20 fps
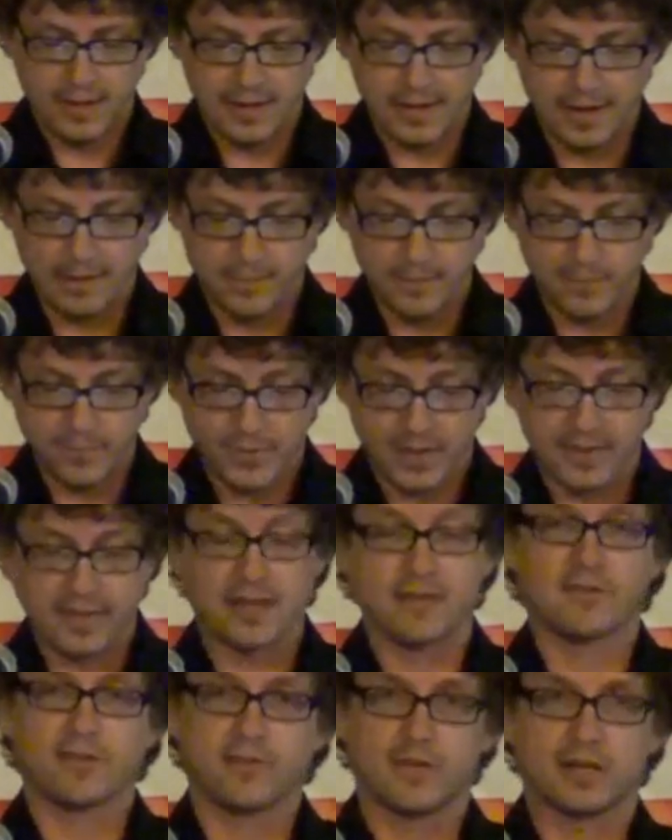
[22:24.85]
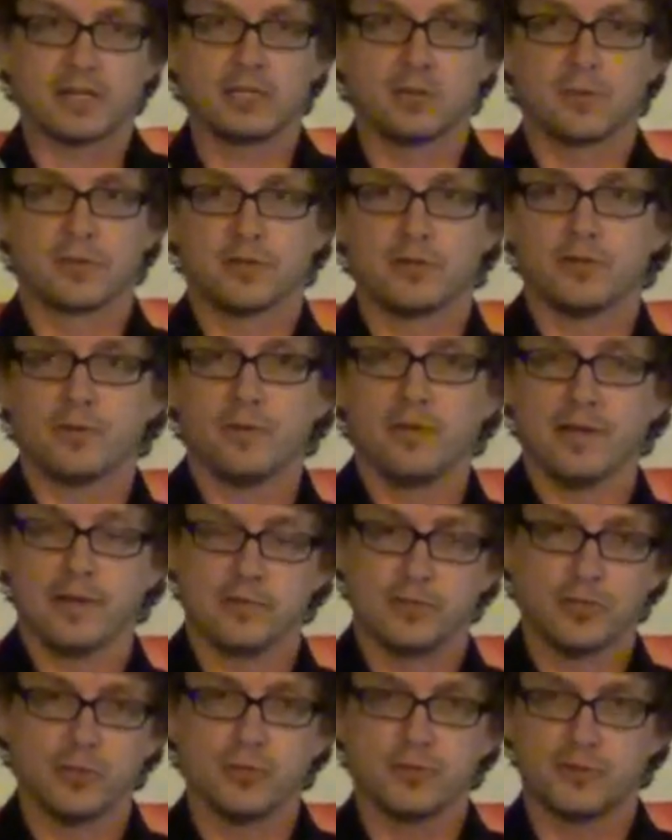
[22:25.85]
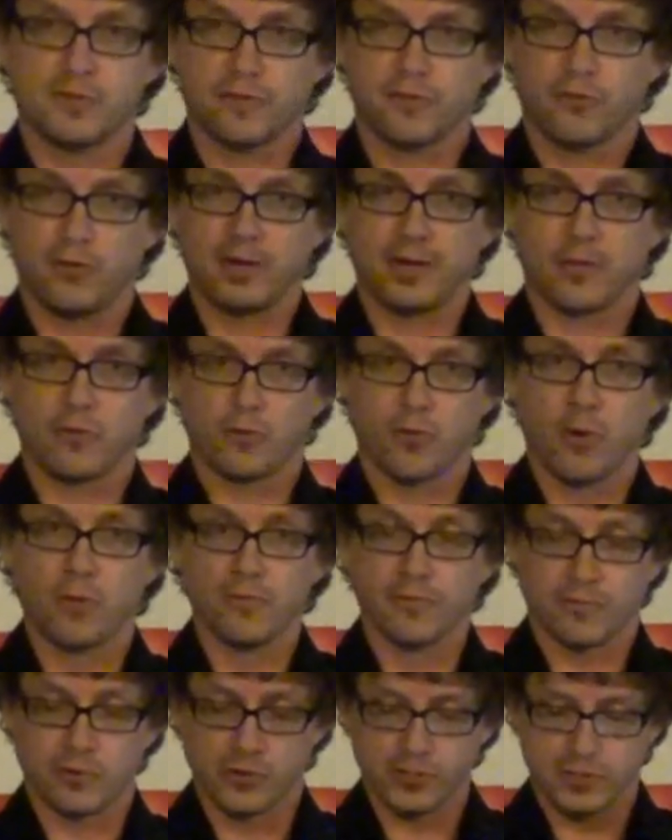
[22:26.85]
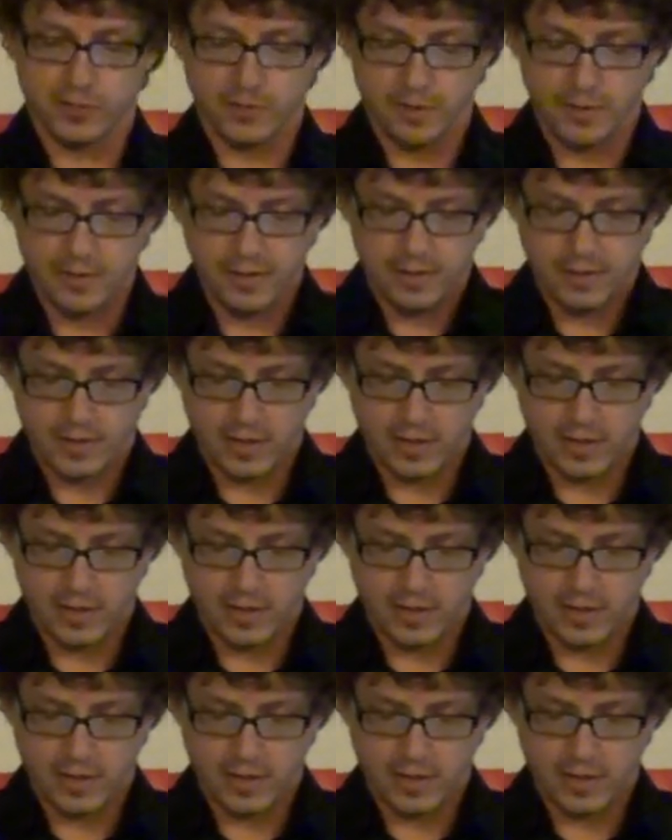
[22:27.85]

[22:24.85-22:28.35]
Um, and that's exactly what the, the Jews just created their own version